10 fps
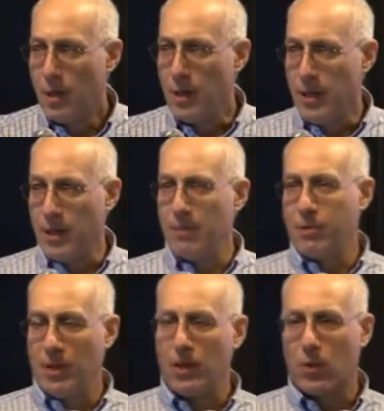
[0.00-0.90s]
in
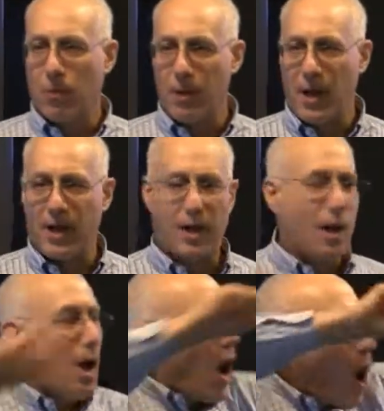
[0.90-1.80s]
political panic
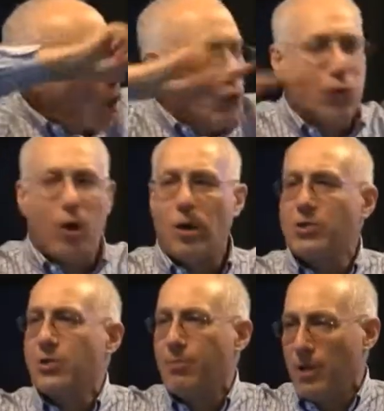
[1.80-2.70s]

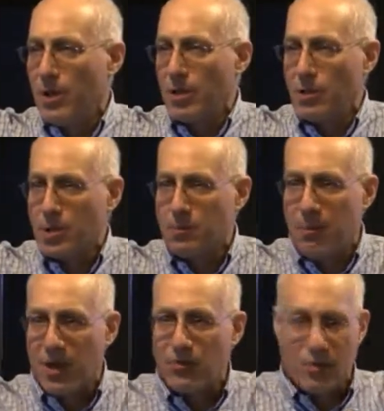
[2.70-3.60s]
across the political
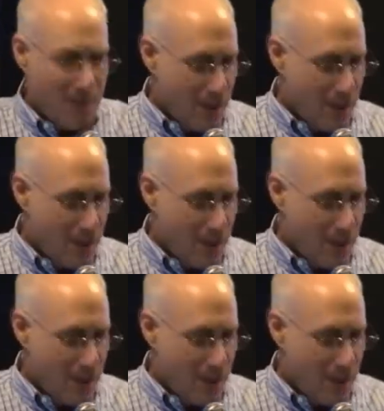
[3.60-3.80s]
spectrum.